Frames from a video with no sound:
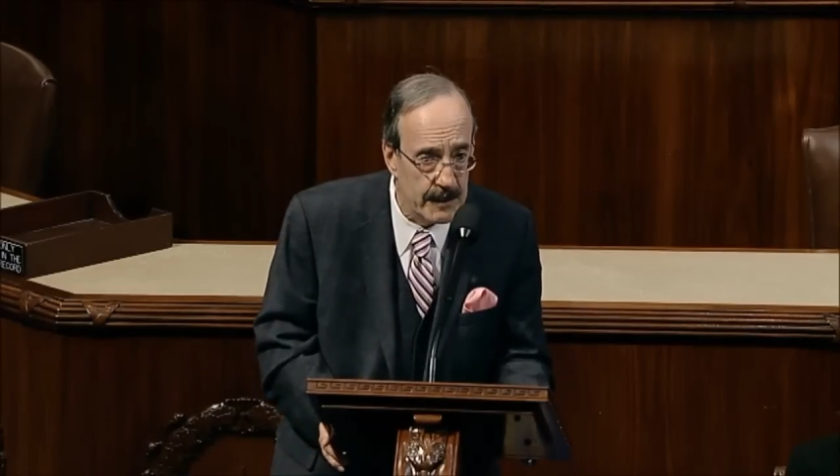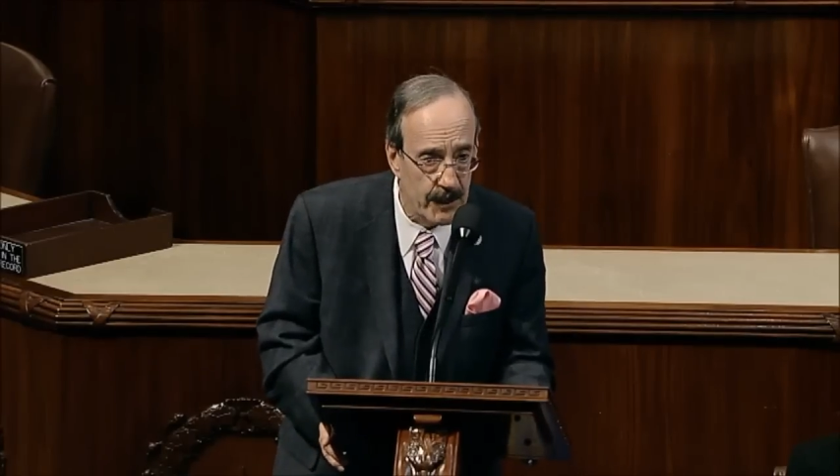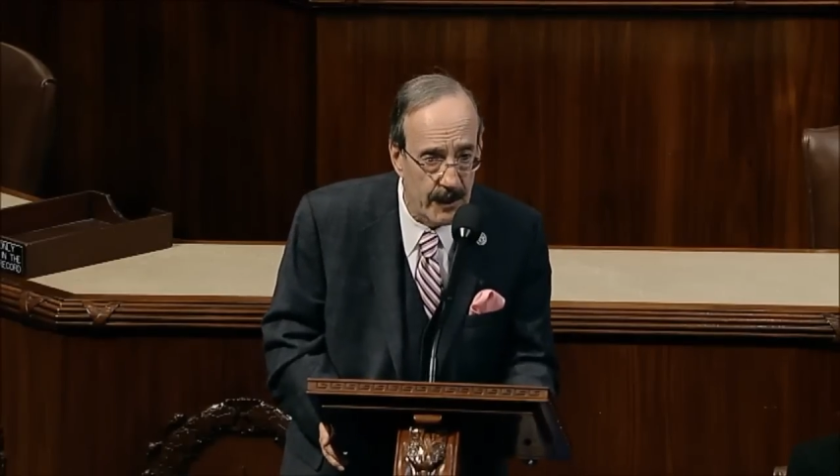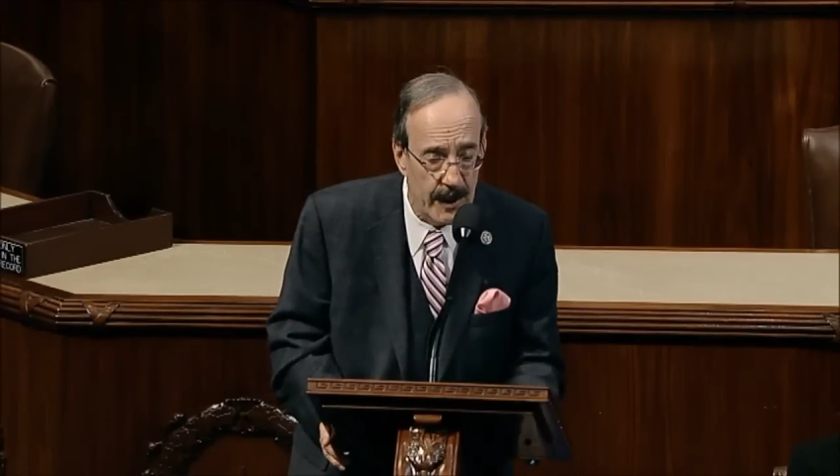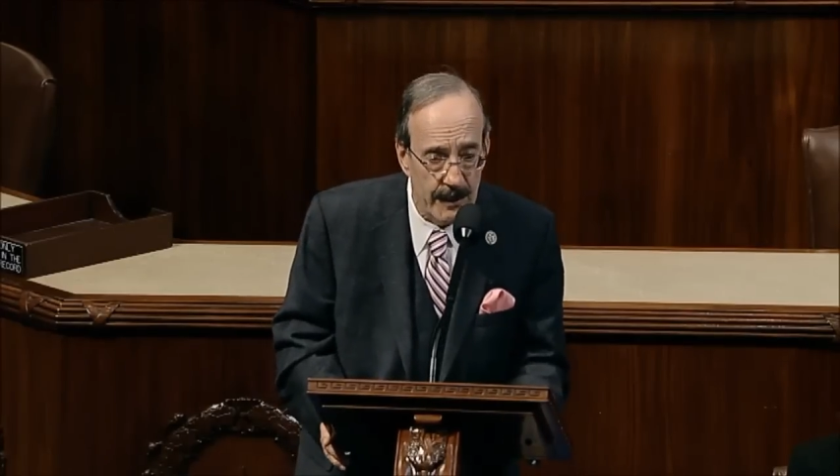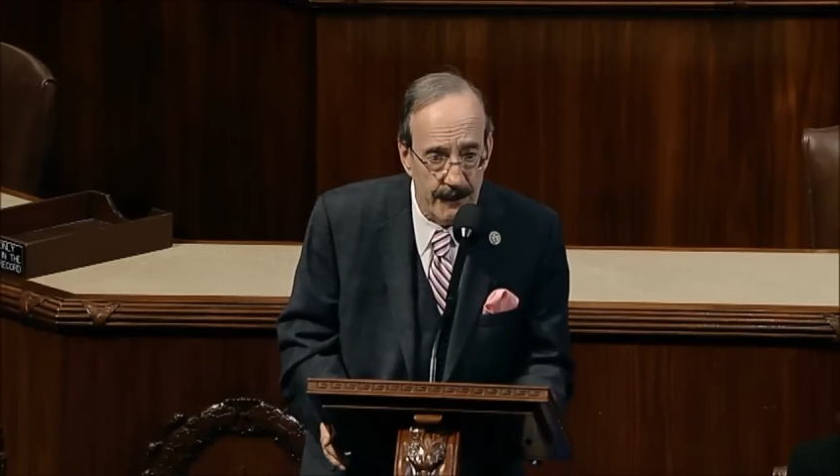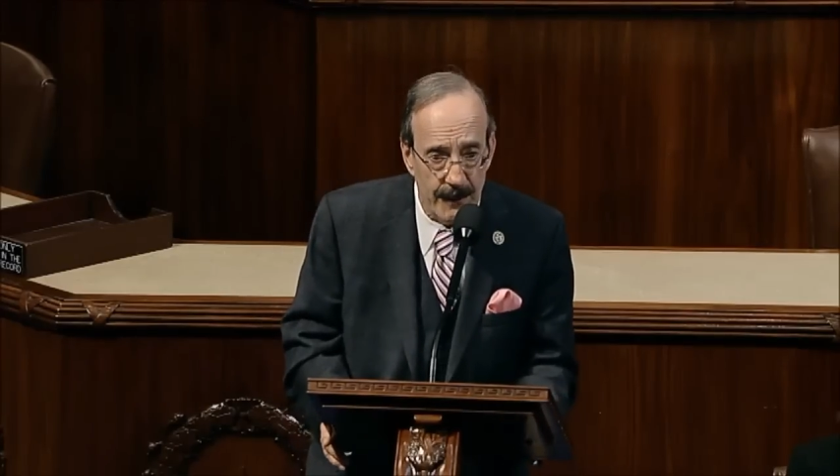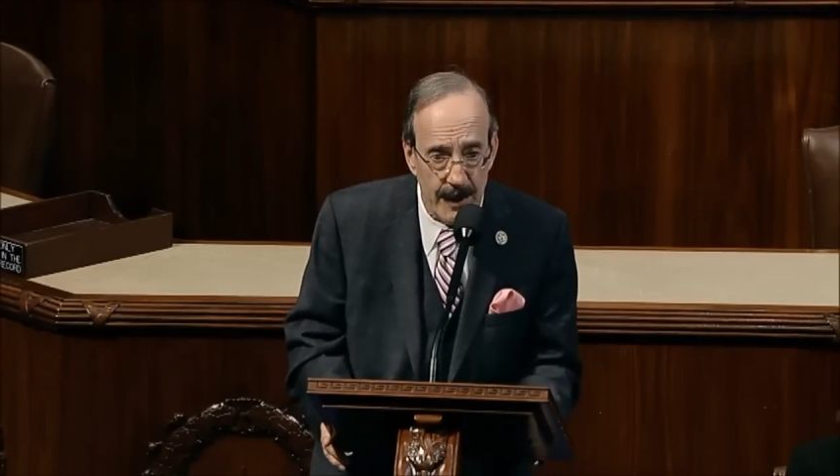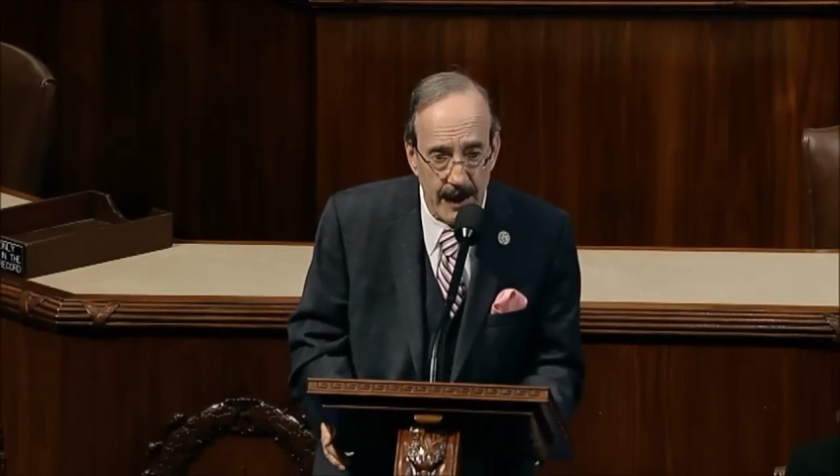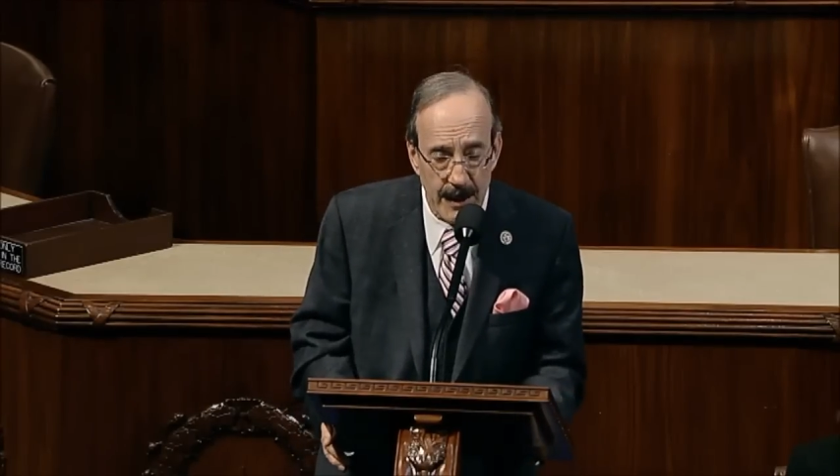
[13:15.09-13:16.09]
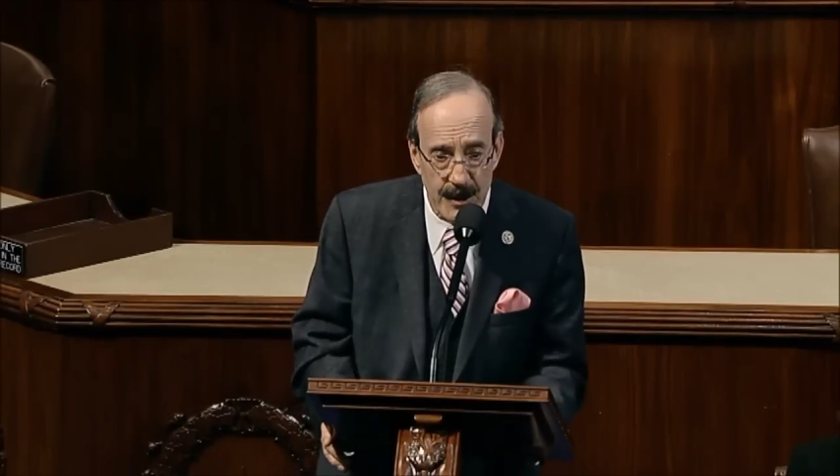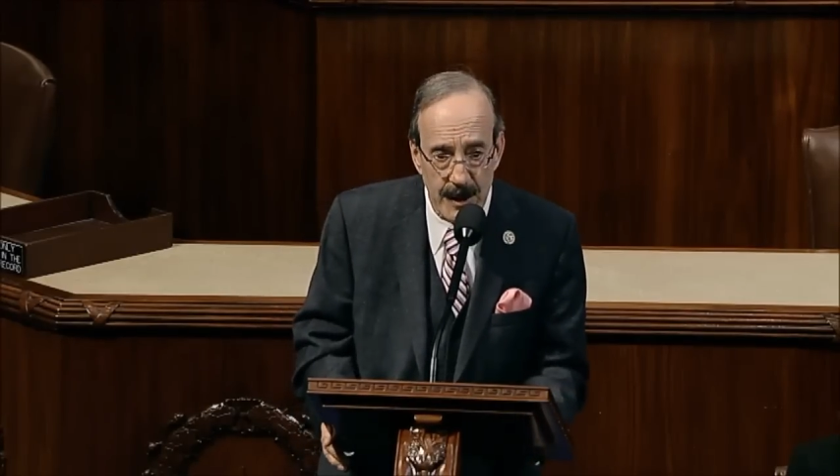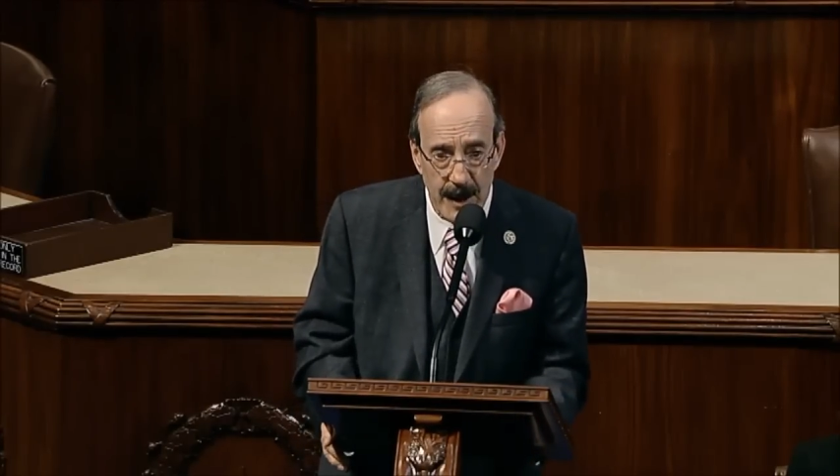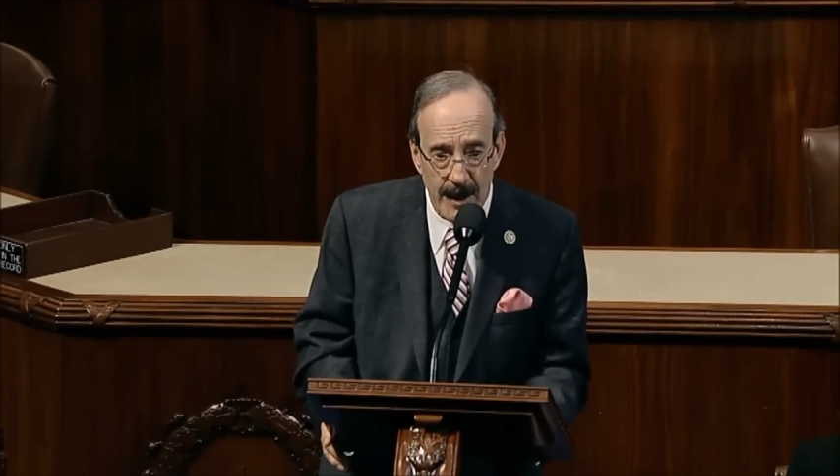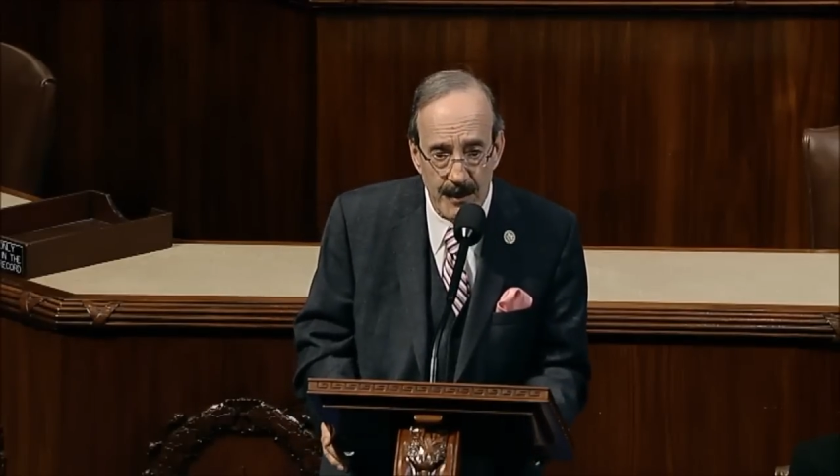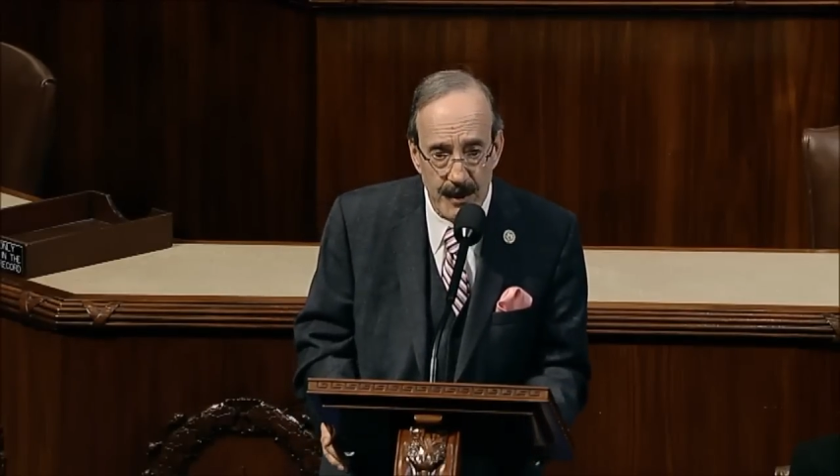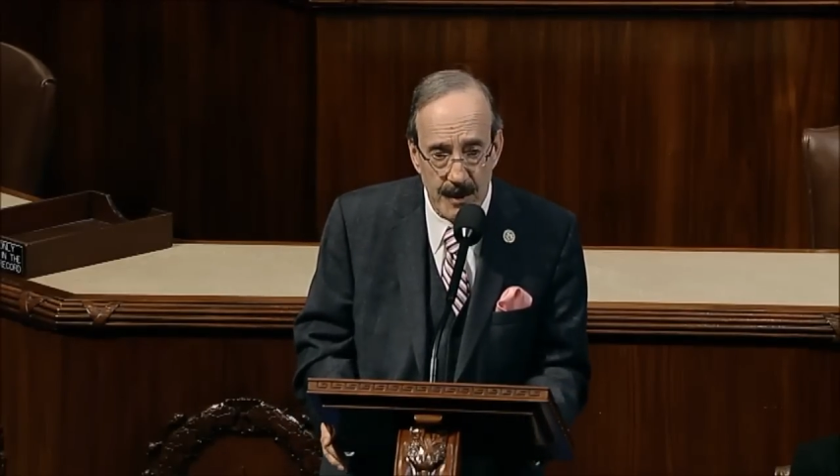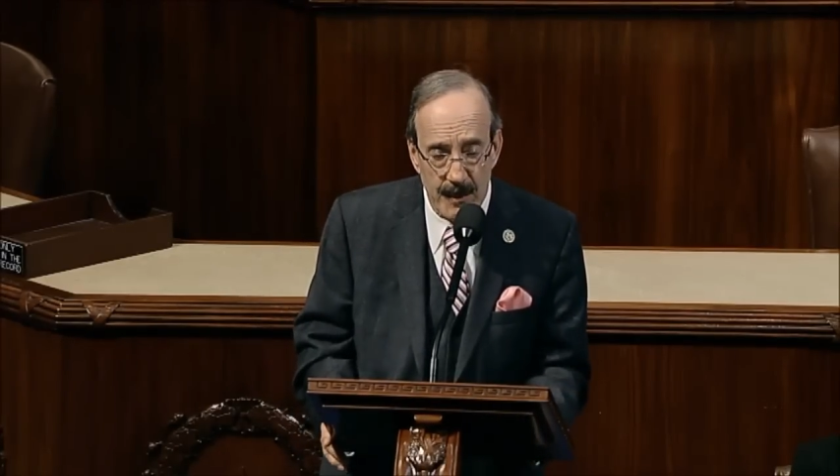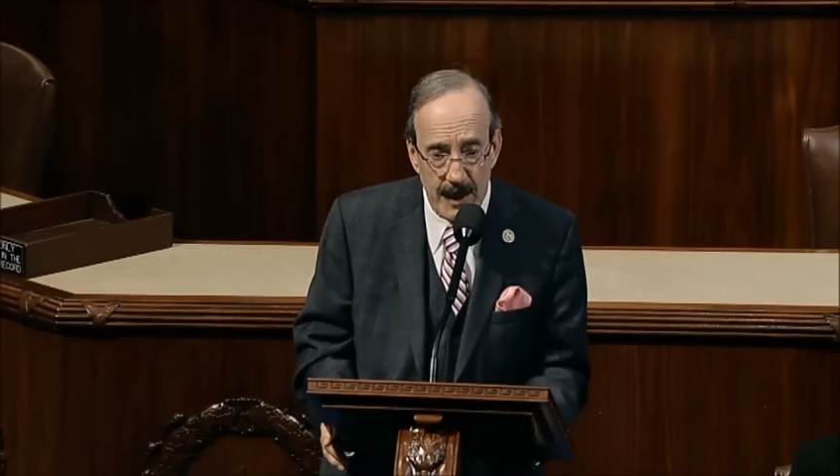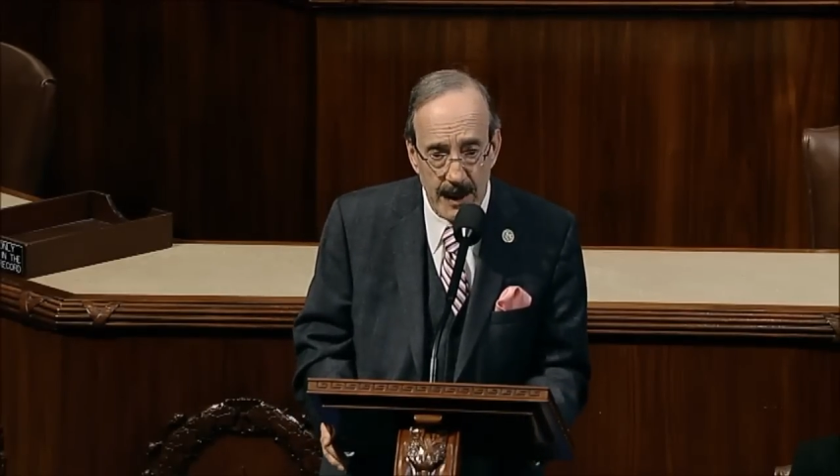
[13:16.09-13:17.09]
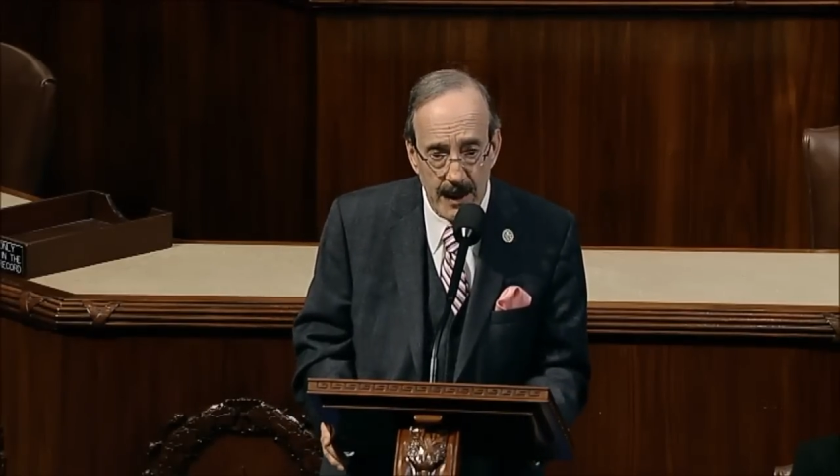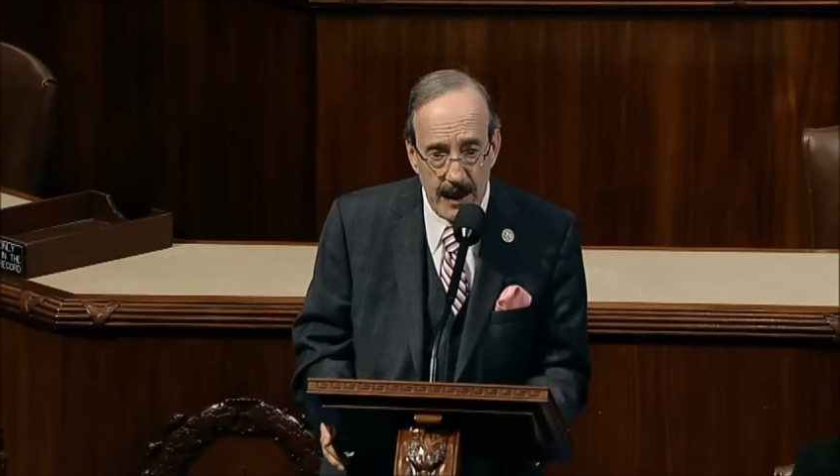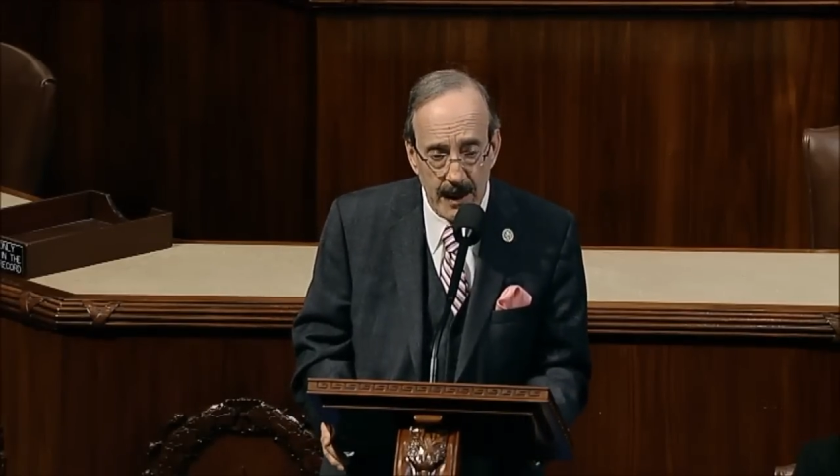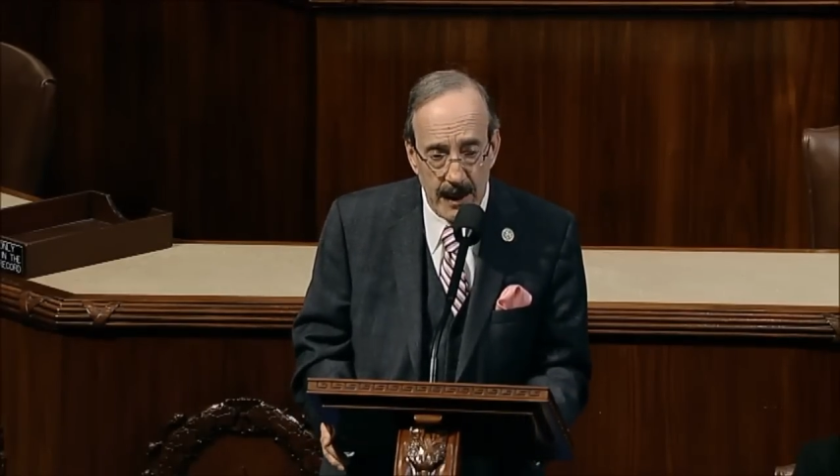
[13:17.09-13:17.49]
as part of the Energy and Commerce Committee,